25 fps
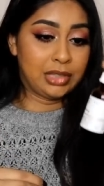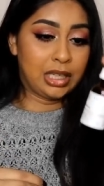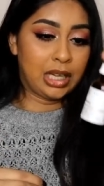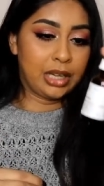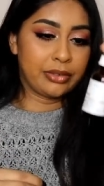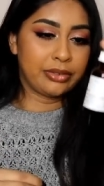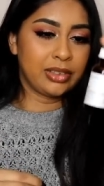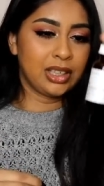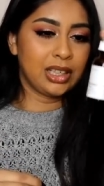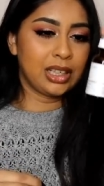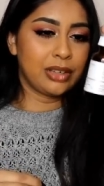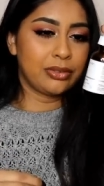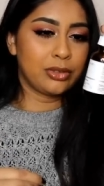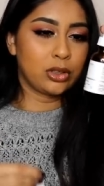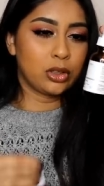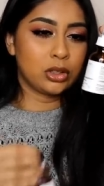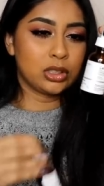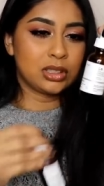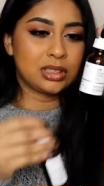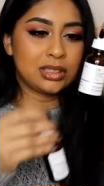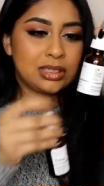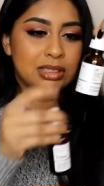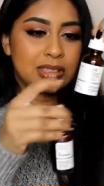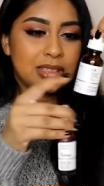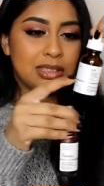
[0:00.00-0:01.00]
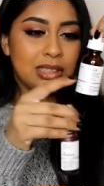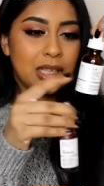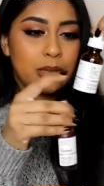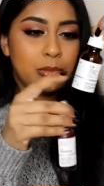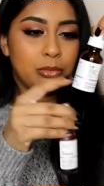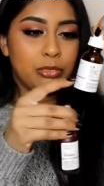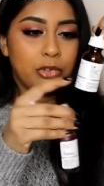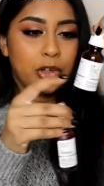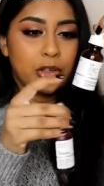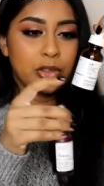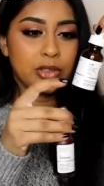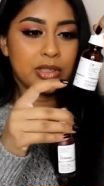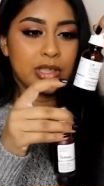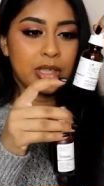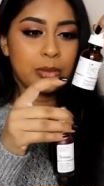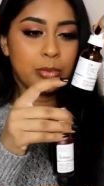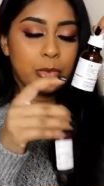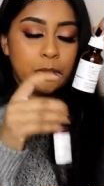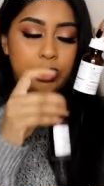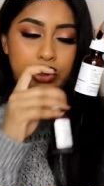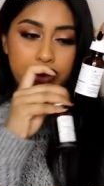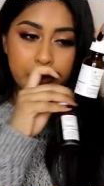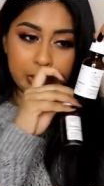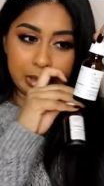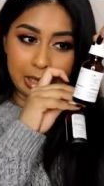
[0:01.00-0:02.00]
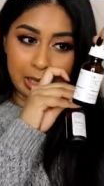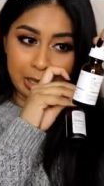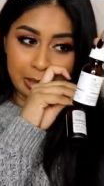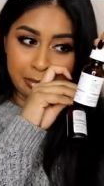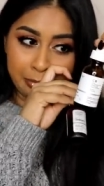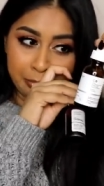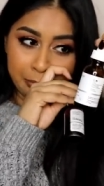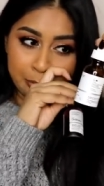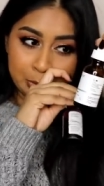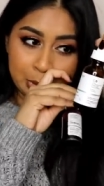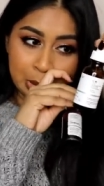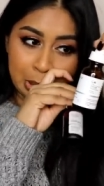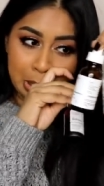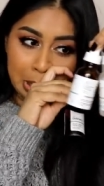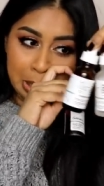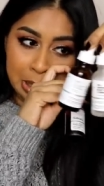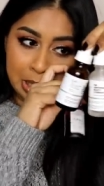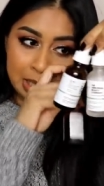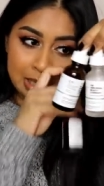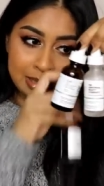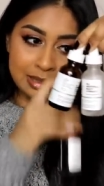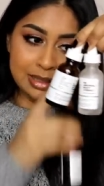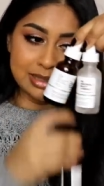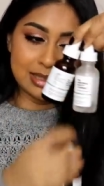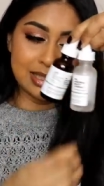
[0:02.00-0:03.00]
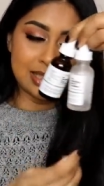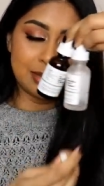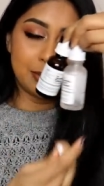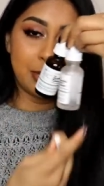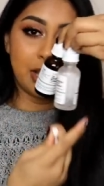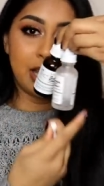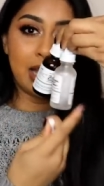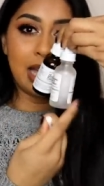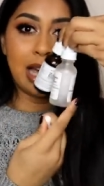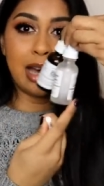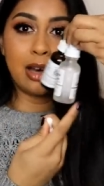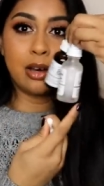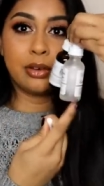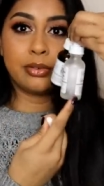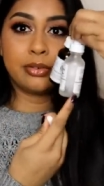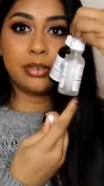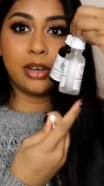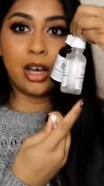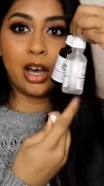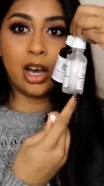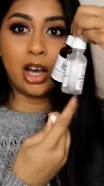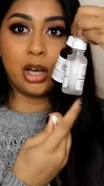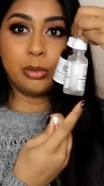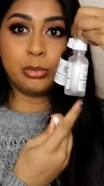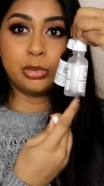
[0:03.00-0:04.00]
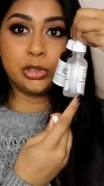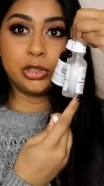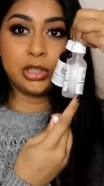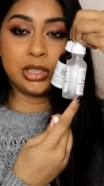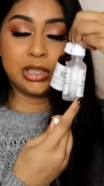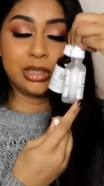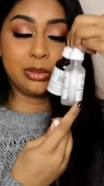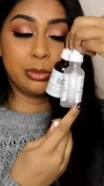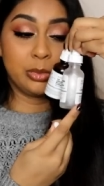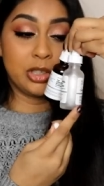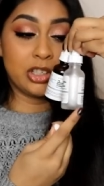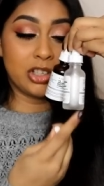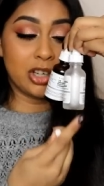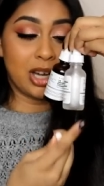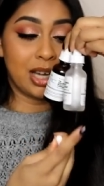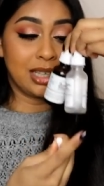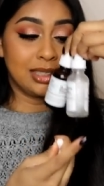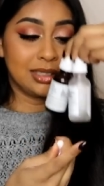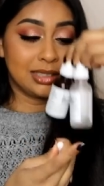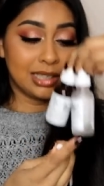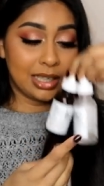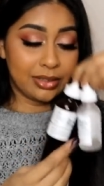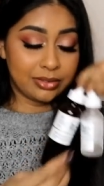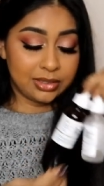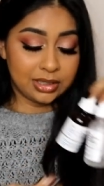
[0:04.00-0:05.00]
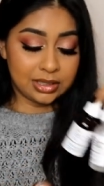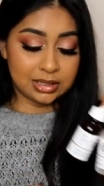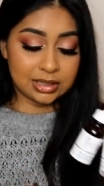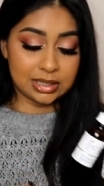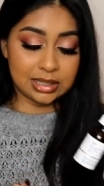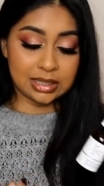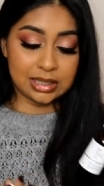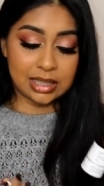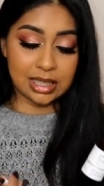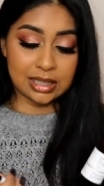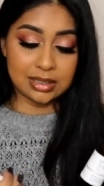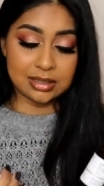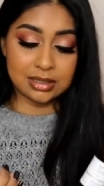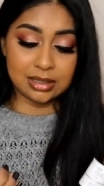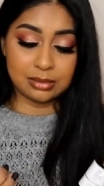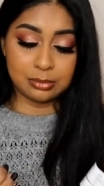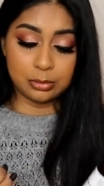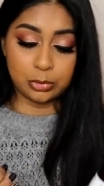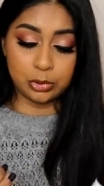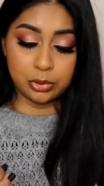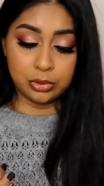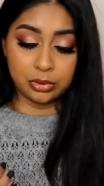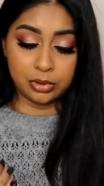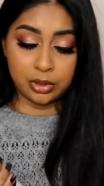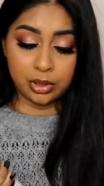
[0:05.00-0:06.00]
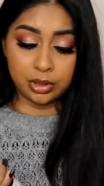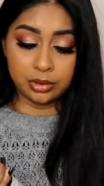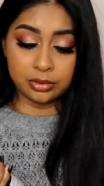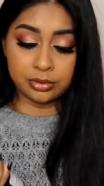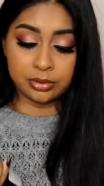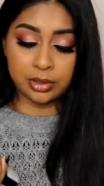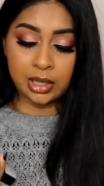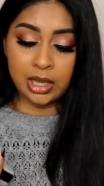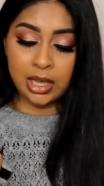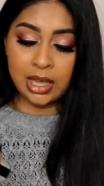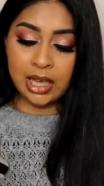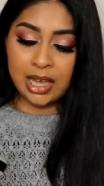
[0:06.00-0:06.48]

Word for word: I think I've got some rosehip oil left this is my alpha arbutin, which I definitely need to get some more of.